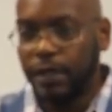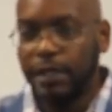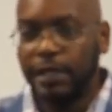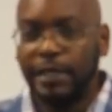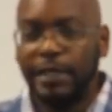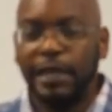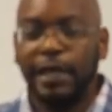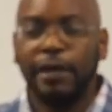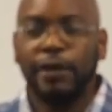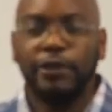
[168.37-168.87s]

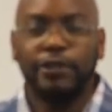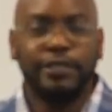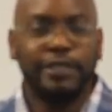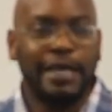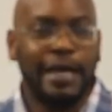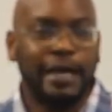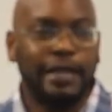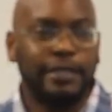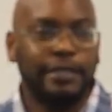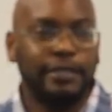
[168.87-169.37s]
Dealer
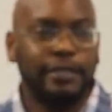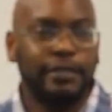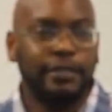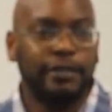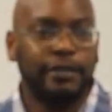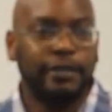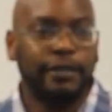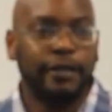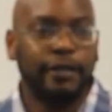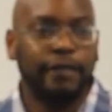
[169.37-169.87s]
status.
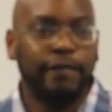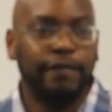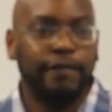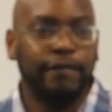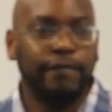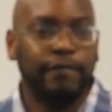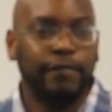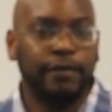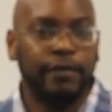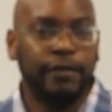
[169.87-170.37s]

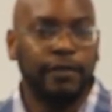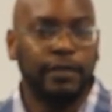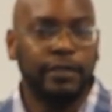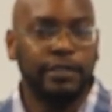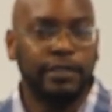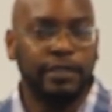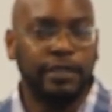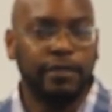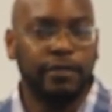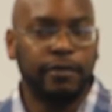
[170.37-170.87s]

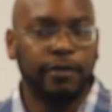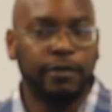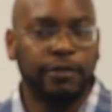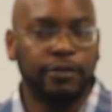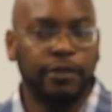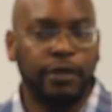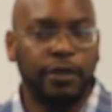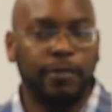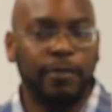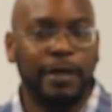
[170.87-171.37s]
This is a
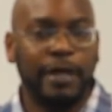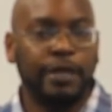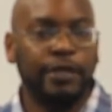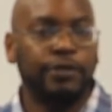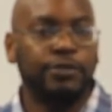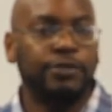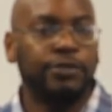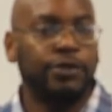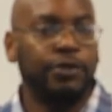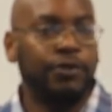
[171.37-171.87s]
term that
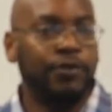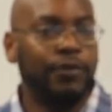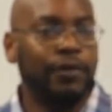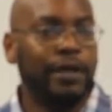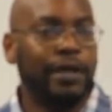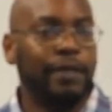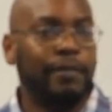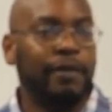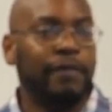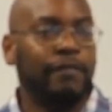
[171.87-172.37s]
you should
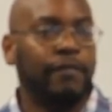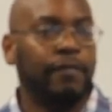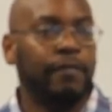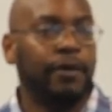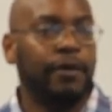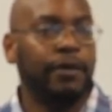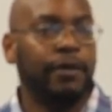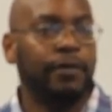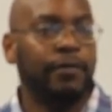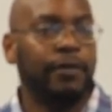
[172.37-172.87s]
really be
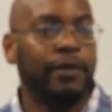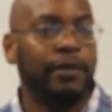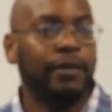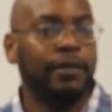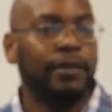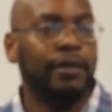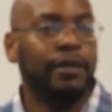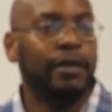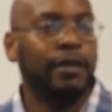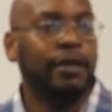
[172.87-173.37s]
familiar with.
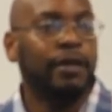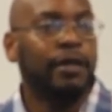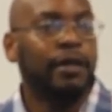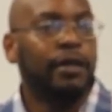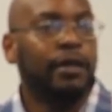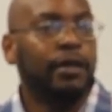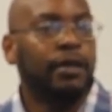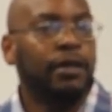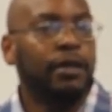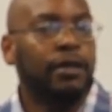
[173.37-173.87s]

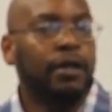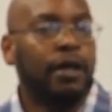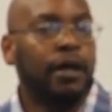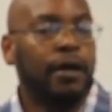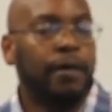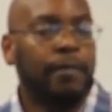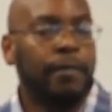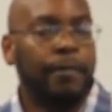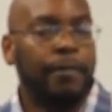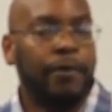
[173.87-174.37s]

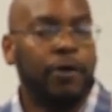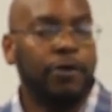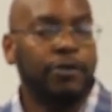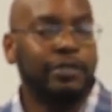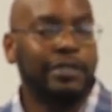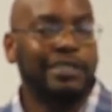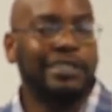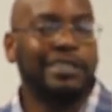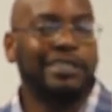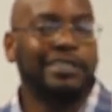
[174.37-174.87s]
A
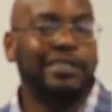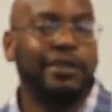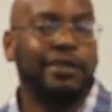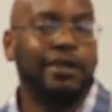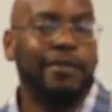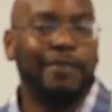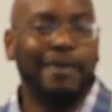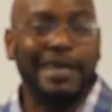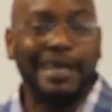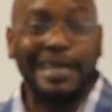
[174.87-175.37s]
person is considered
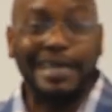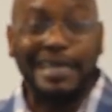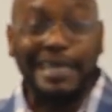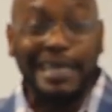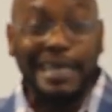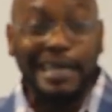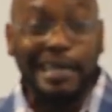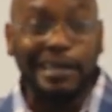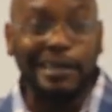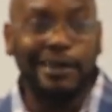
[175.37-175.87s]
to be a
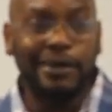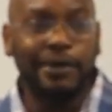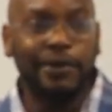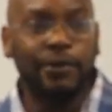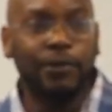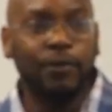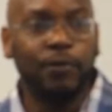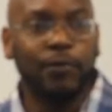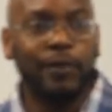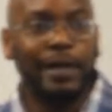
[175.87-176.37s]
dealer
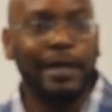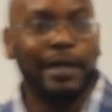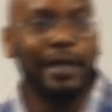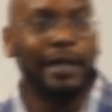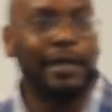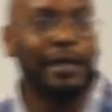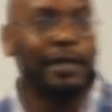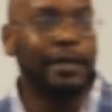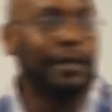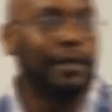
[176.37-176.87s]

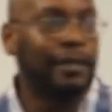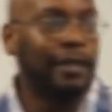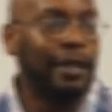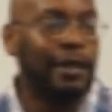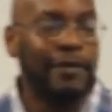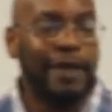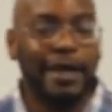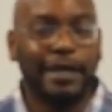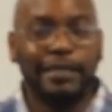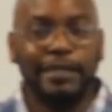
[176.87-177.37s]
when
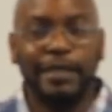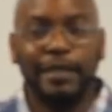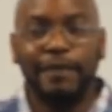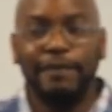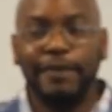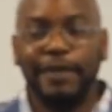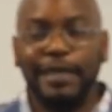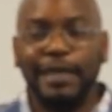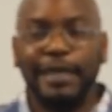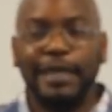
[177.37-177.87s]
their
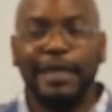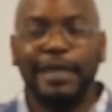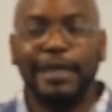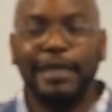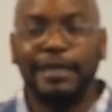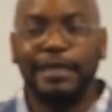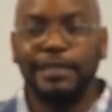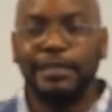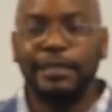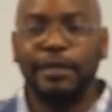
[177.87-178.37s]
activity
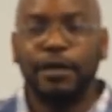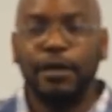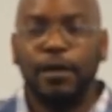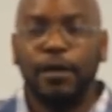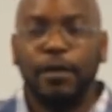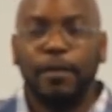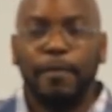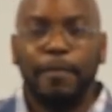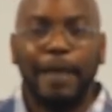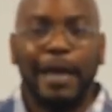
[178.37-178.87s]
is
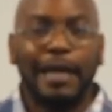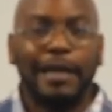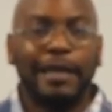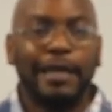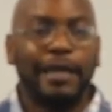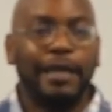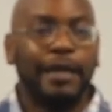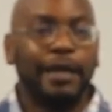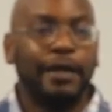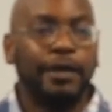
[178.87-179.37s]
mainly
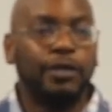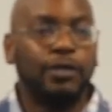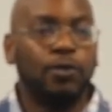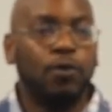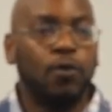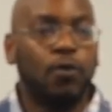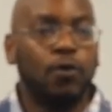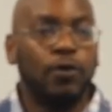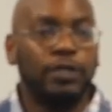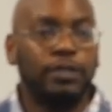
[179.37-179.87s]
geared
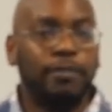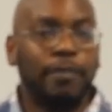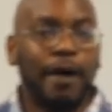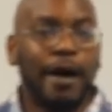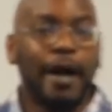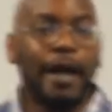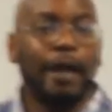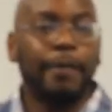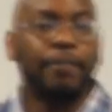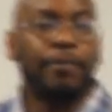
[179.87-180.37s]
towards
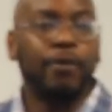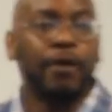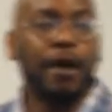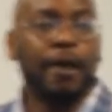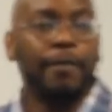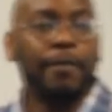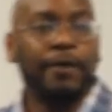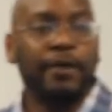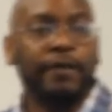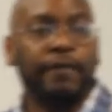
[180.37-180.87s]
buying
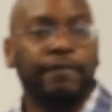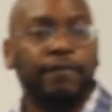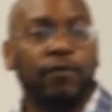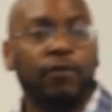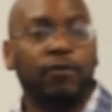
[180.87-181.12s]
property for